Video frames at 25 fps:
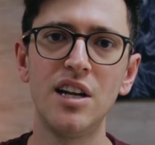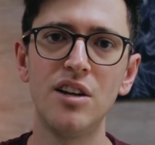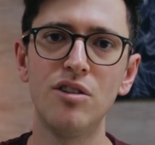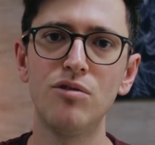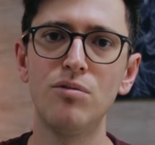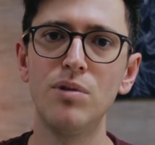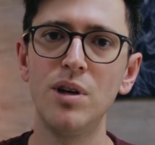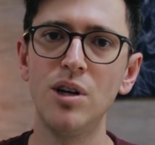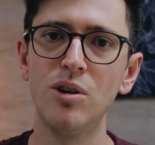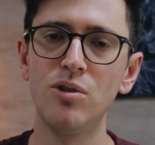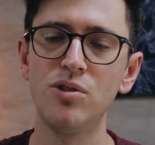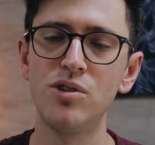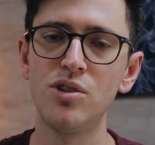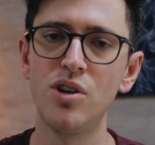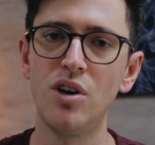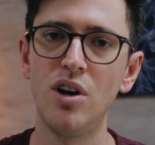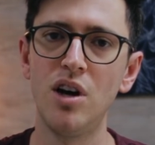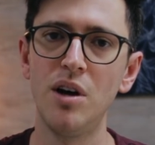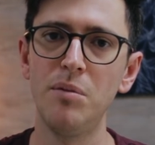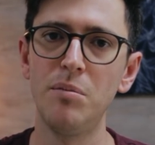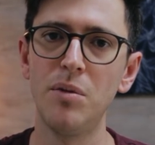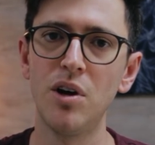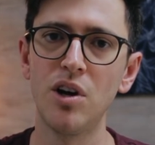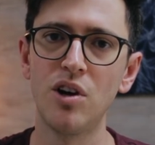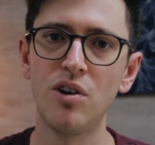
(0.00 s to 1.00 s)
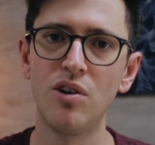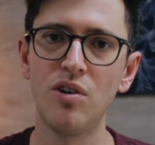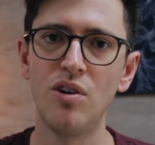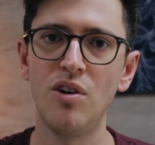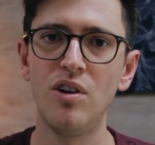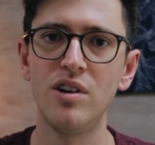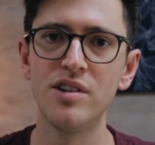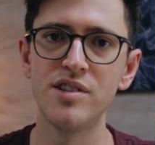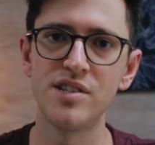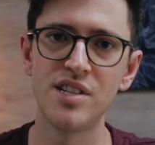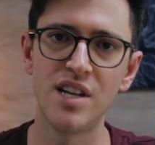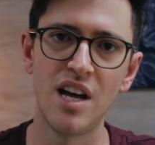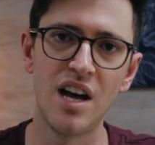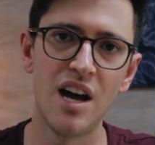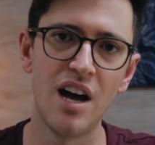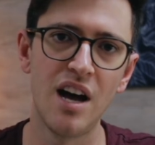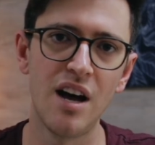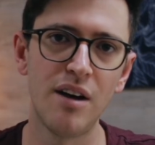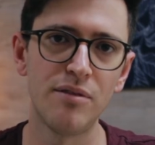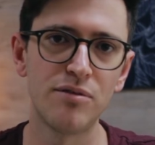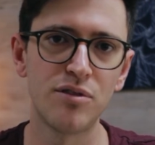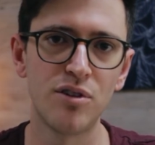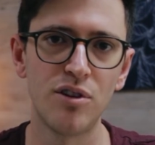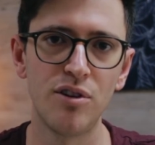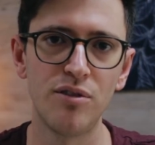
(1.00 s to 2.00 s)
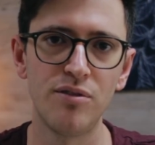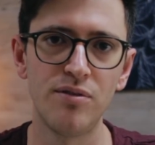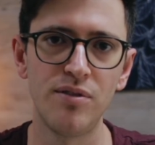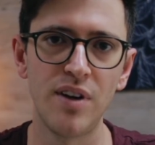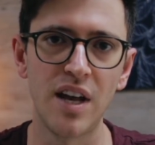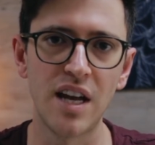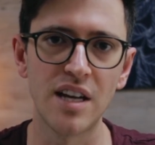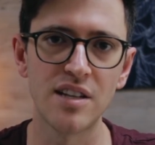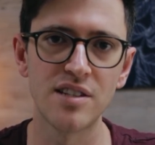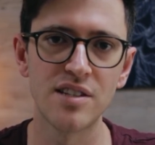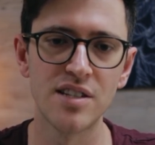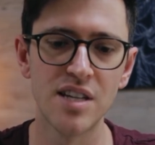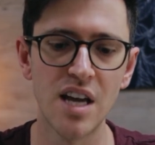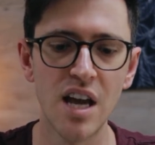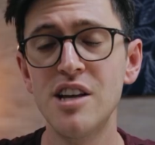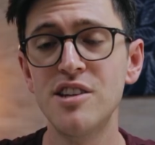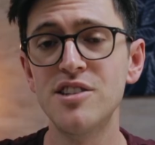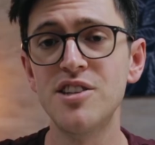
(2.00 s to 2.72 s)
in real time across to After Effects.